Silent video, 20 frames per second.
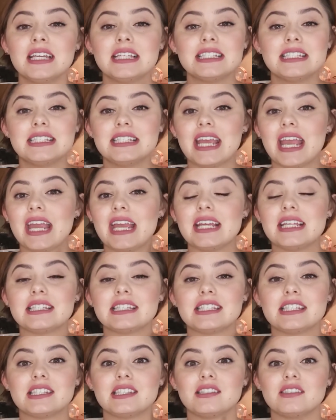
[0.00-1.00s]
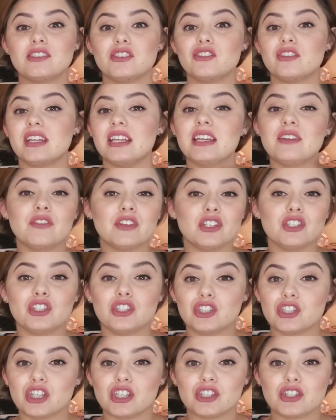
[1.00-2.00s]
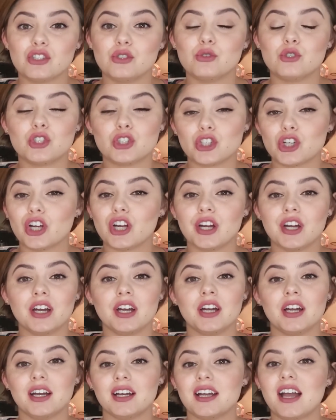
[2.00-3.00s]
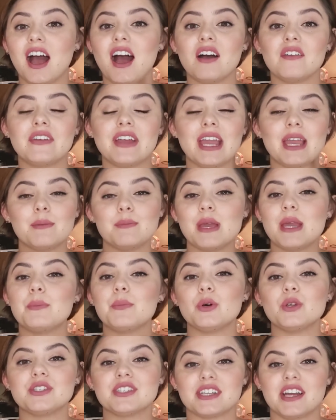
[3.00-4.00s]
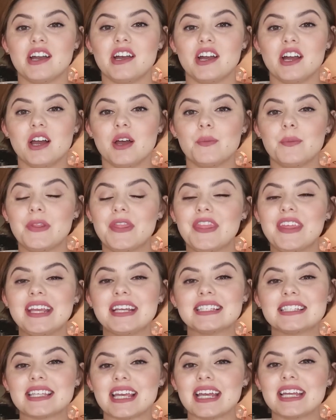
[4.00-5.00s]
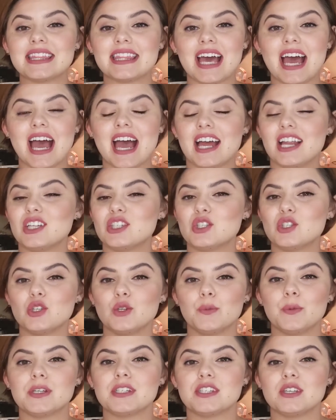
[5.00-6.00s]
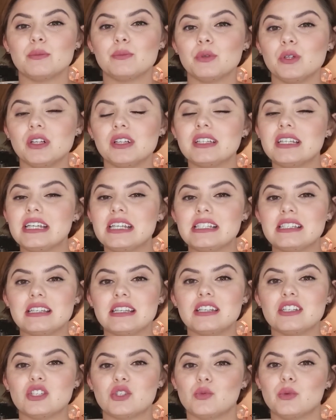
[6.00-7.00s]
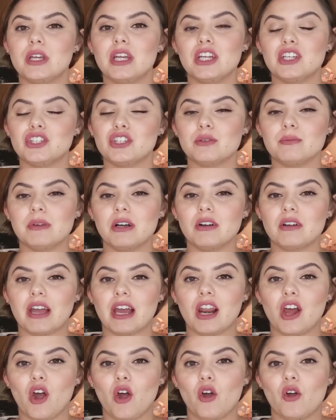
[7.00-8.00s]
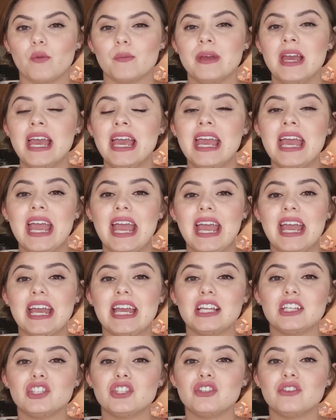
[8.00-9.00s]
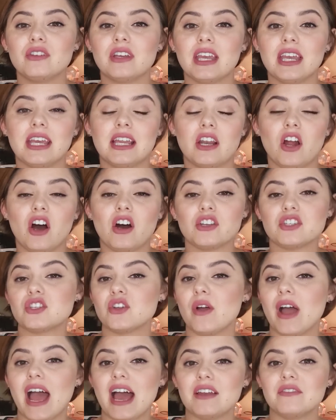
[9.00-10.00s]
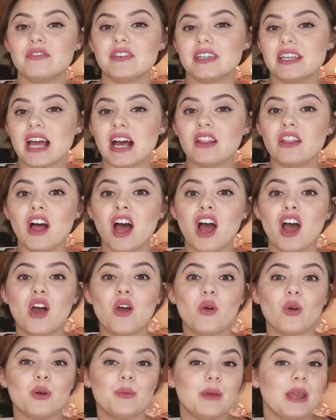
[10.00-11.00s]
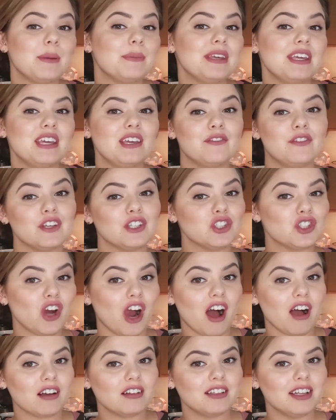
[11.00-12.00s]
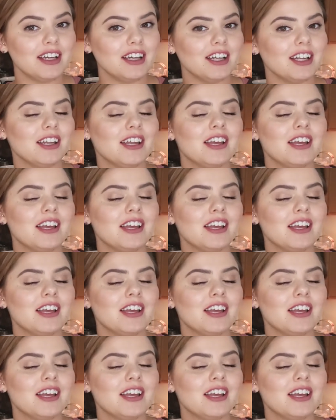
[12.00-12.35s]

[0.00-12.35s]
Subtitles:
dates. You can even just use sugar, agave, maple syrup, things like that. Super simple and easy to sweeten your milk at home. And you can also add vanilla or maybe even chocolate.